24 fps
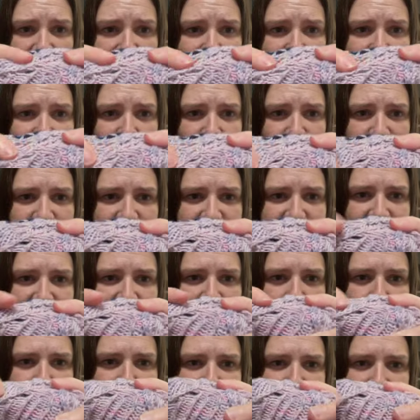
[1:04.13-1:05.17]
which is like a
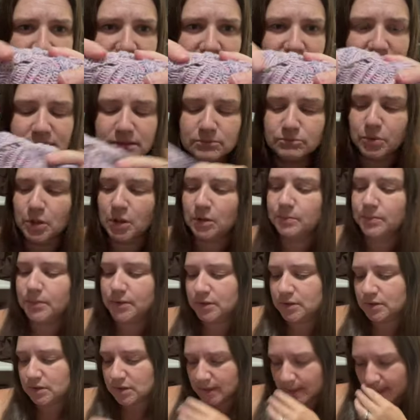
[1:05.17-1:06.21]
pinky and
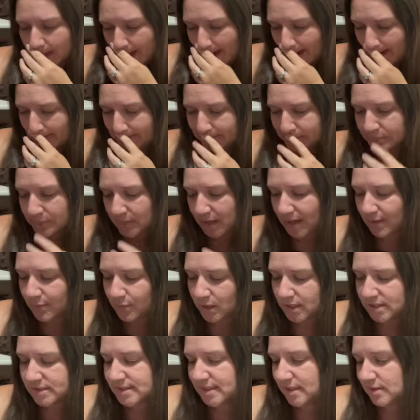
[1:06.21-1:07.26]
purple, I want to
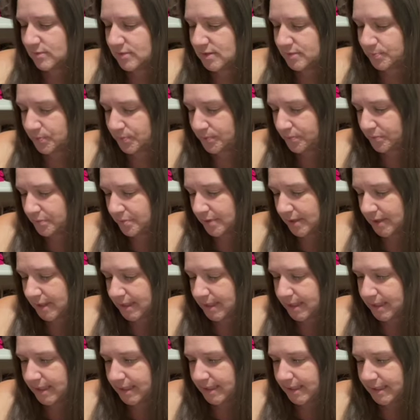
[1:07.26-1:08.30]
say it was
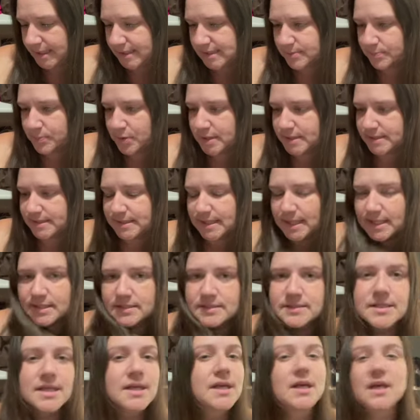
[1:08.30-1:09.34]
Pretty as a Princess.
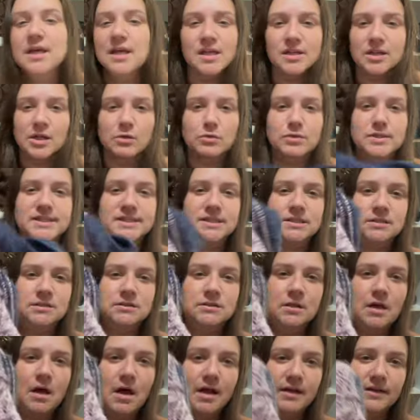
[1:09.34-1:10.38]
There wasn't a
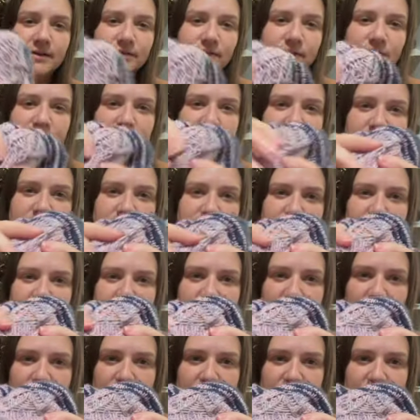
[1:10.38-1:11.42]
lot of this
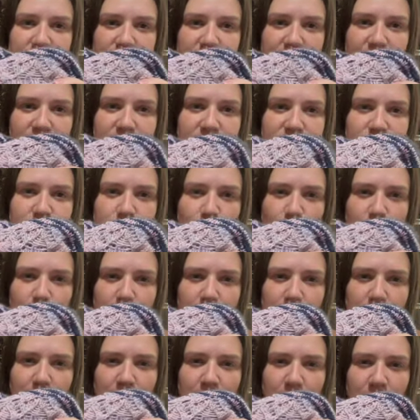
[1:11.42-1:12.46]
that I
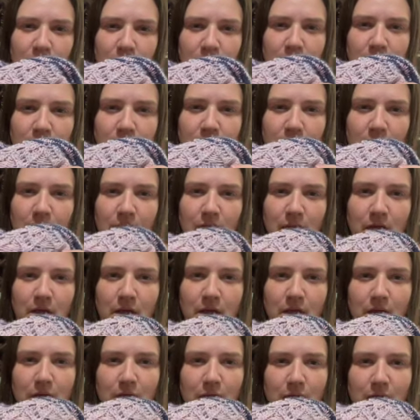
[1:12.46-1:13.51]
sold.
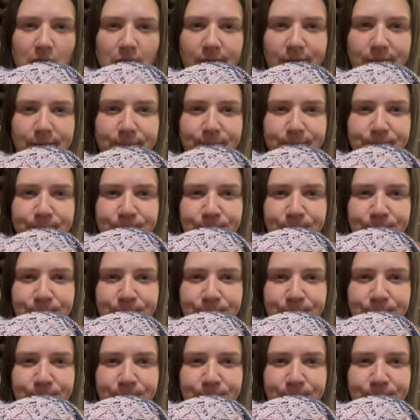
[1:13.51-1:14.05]
But